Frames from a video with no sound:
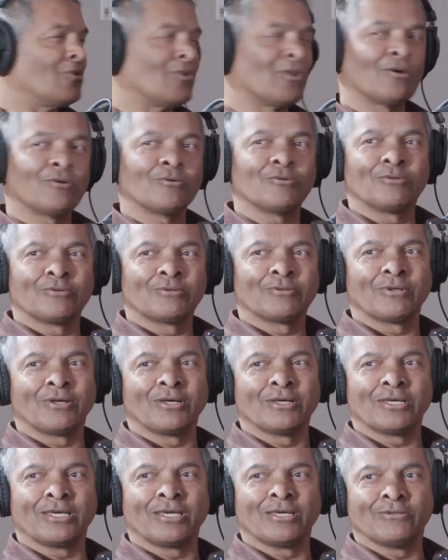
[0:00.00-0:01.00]
And
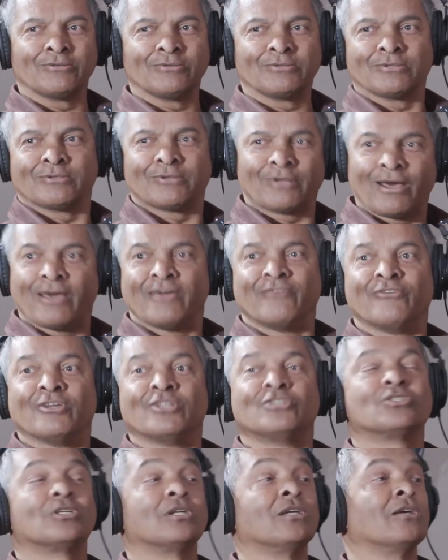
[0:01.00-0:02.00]
I
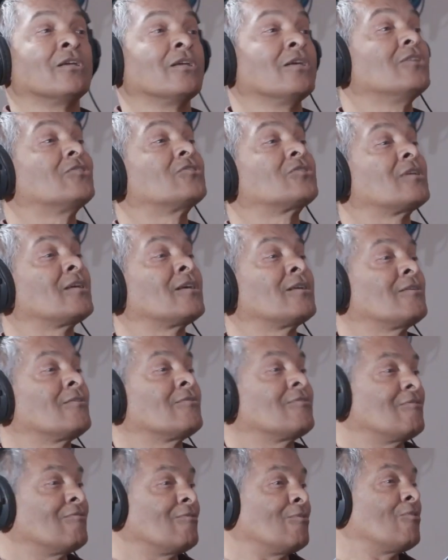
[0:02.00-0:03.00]
eventually reached that
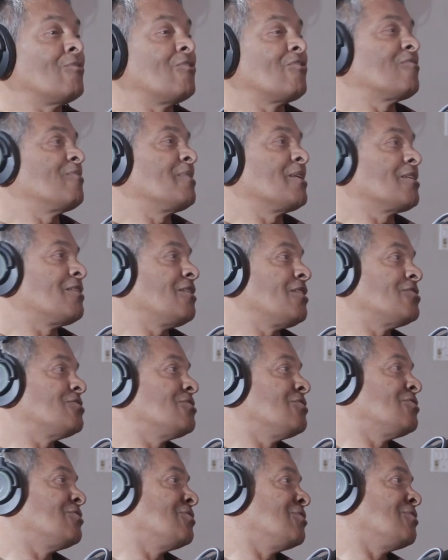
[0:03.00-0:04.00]
out of all of my
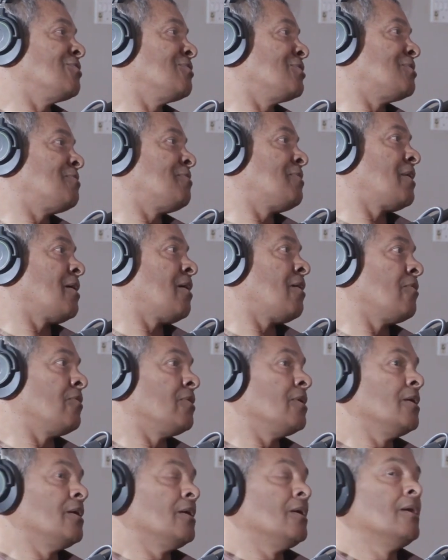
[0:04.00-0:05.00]
cousins. It was
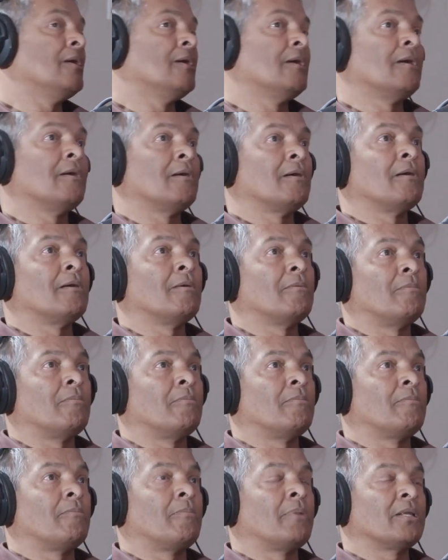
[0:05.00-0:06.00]
proud.
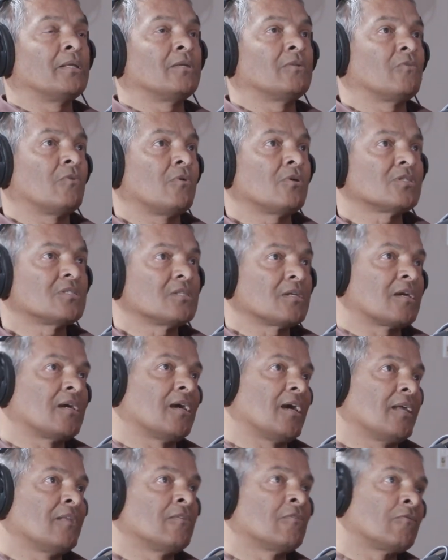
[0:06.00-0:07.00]
But it was a
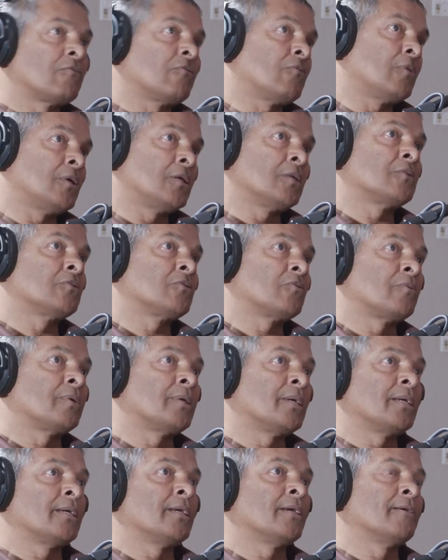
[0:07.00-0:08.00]
kind of world
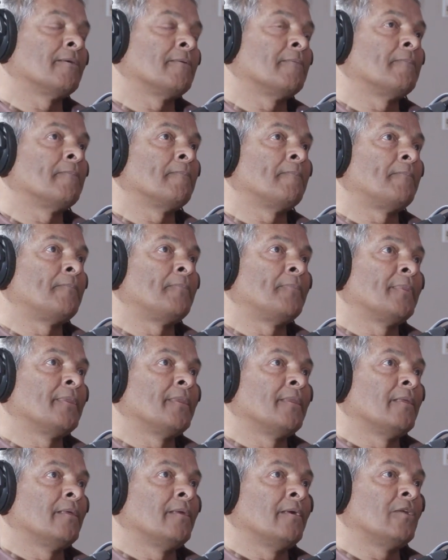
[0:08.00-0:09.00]
where
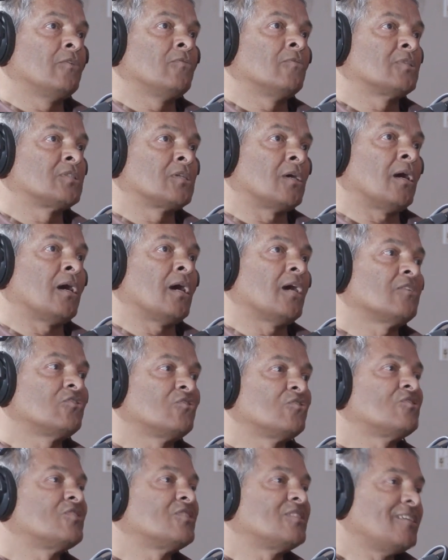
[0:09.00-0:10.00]
it was
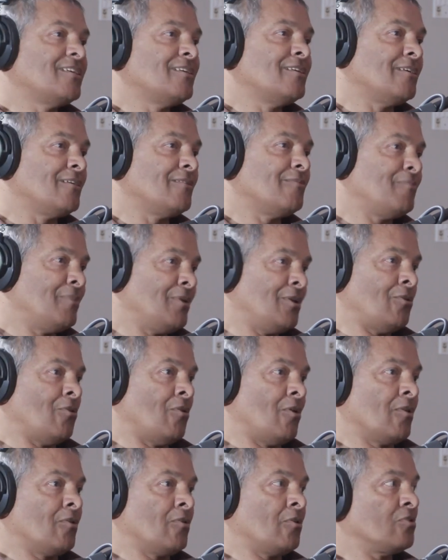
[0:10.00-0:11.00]
hard to see
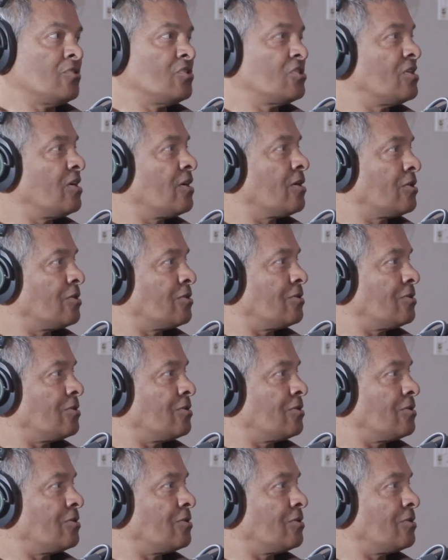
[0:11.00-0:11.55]
beyond those